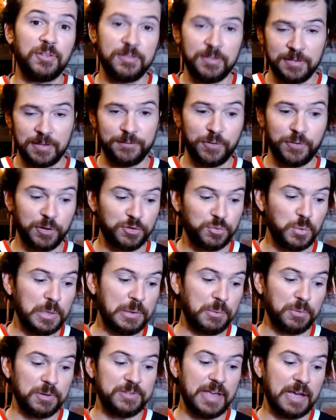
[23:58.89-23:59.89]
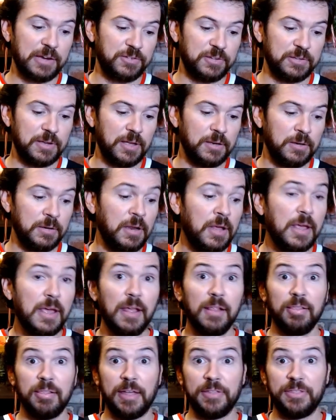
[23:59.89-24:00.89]
This is the first week where he's actually
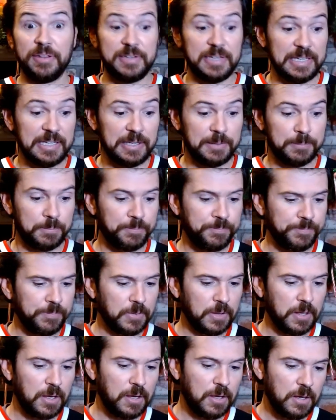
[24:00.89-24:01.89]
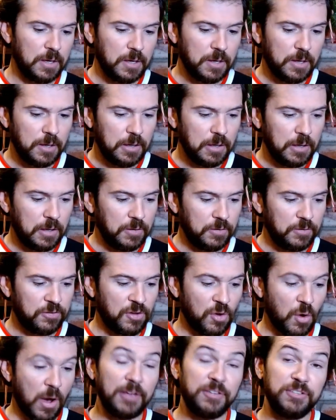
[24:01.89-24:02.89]
led the team.
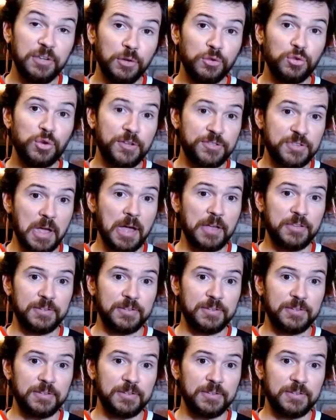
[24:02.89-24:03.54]
So I still trust